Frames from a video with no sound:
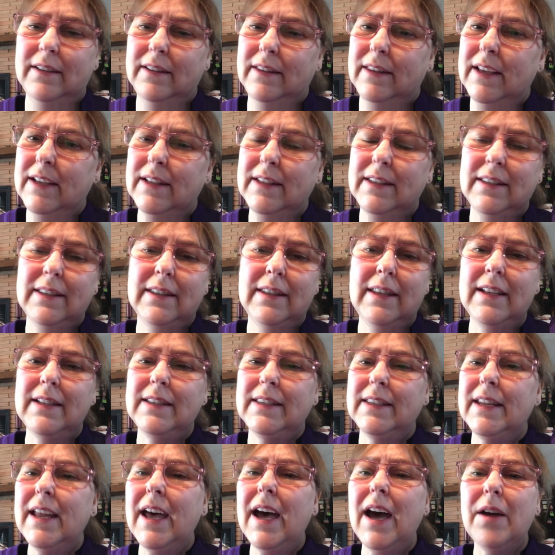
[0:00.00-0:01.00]
that's
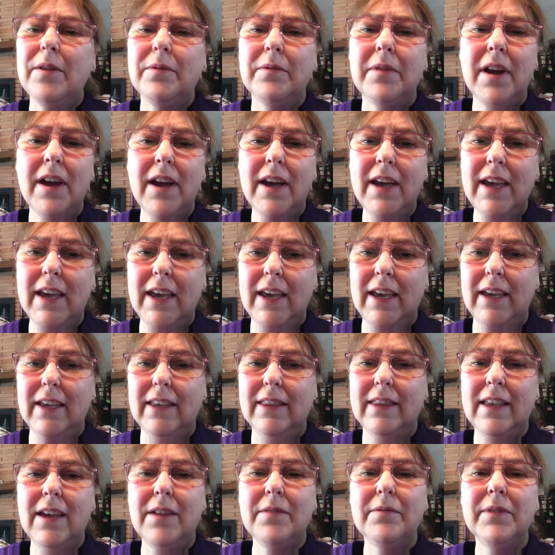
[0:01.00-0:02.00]
that's not right
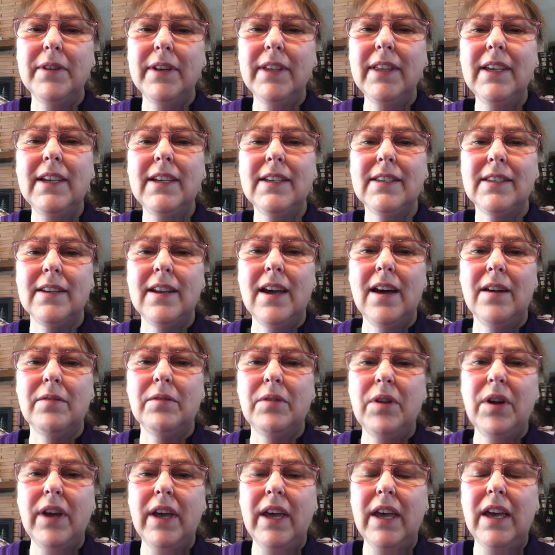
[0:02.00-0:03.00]
that really is not
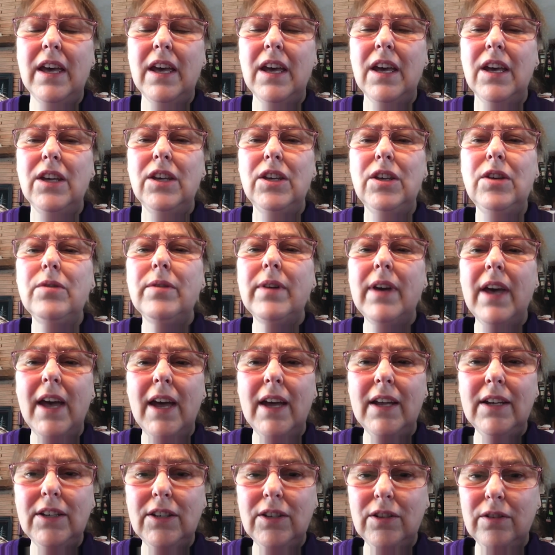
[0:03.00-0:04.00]
right you
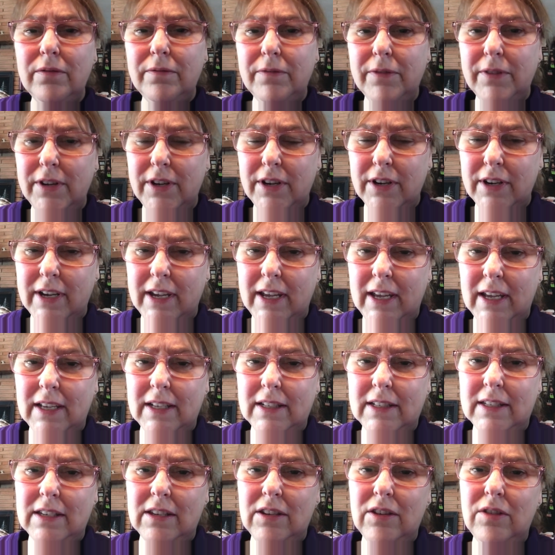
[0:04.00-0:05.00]
can do for your
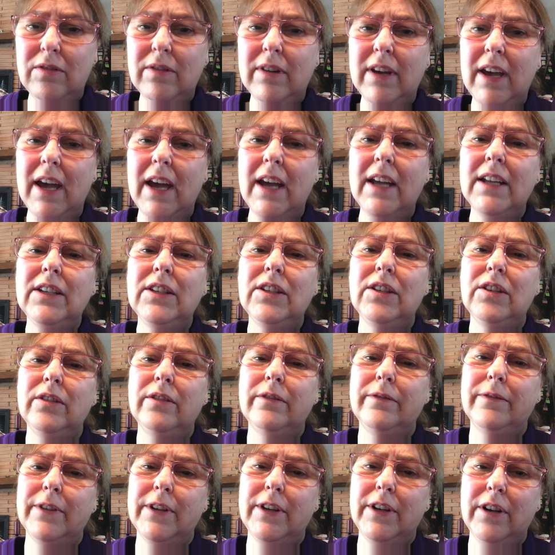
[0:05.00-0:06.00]
kids and you can
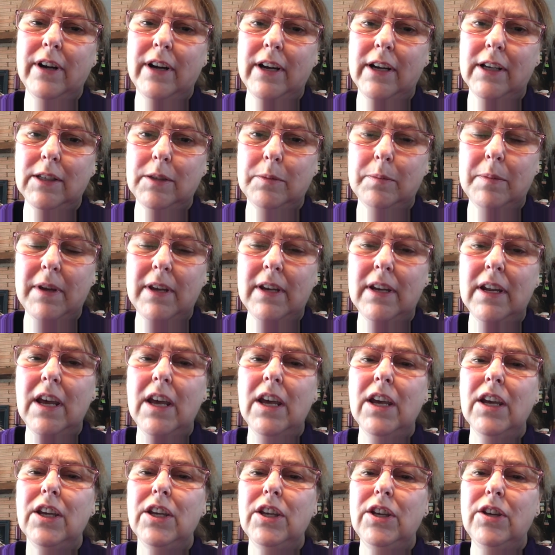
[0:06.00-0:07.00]
do for your husband
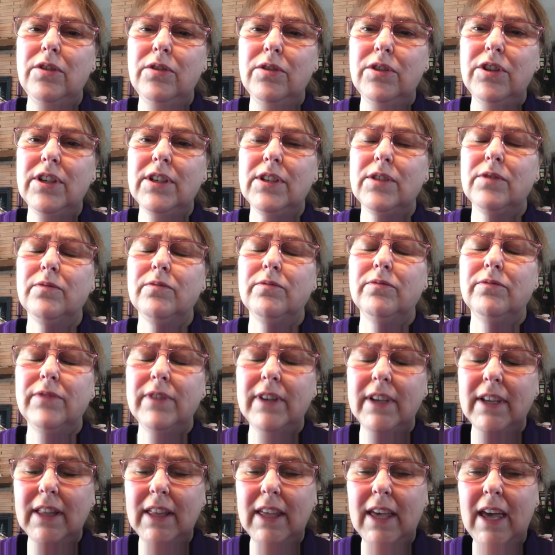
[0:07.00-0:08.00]
you just
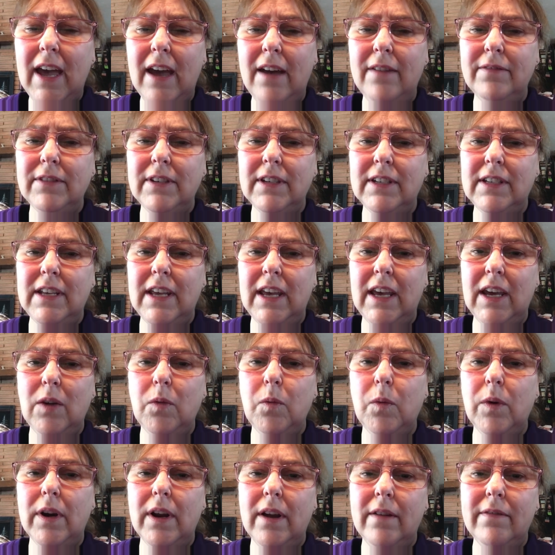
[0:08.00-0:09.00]
really have to
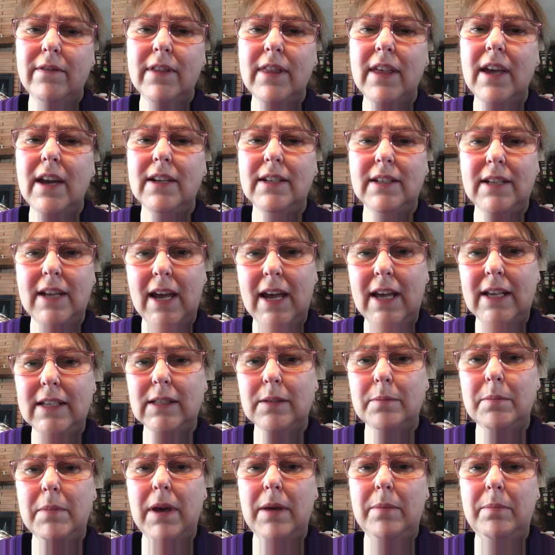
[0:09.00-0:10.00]
take whatever that
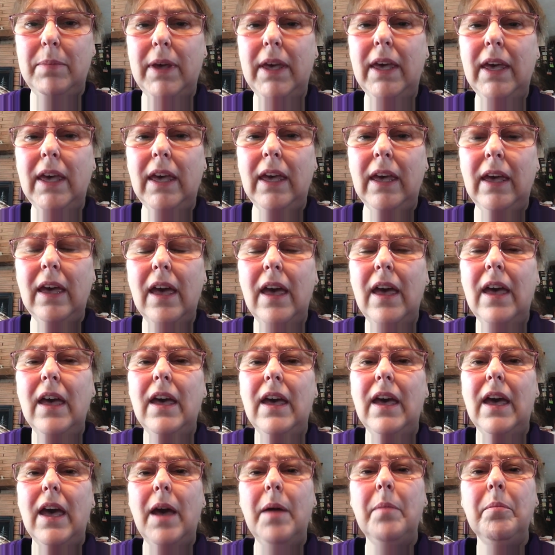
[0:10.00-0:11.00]
task may be
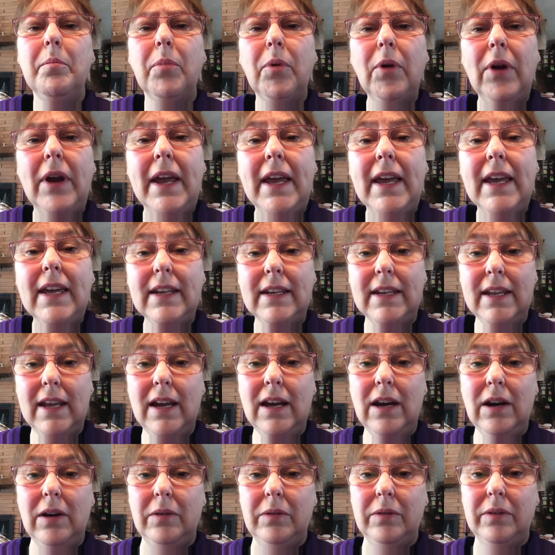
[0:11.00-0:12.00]
and break it
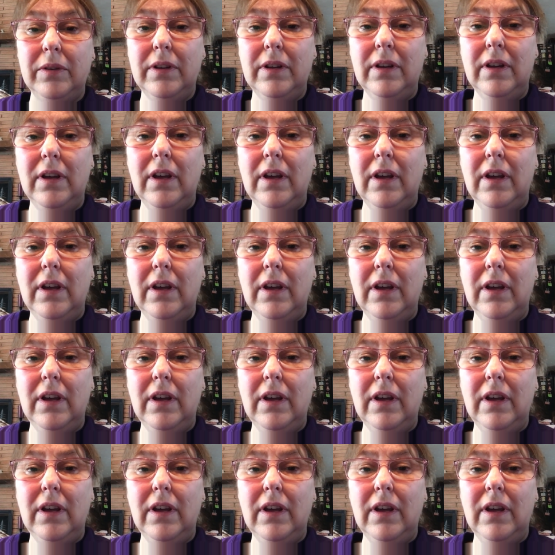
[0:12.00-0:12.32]
down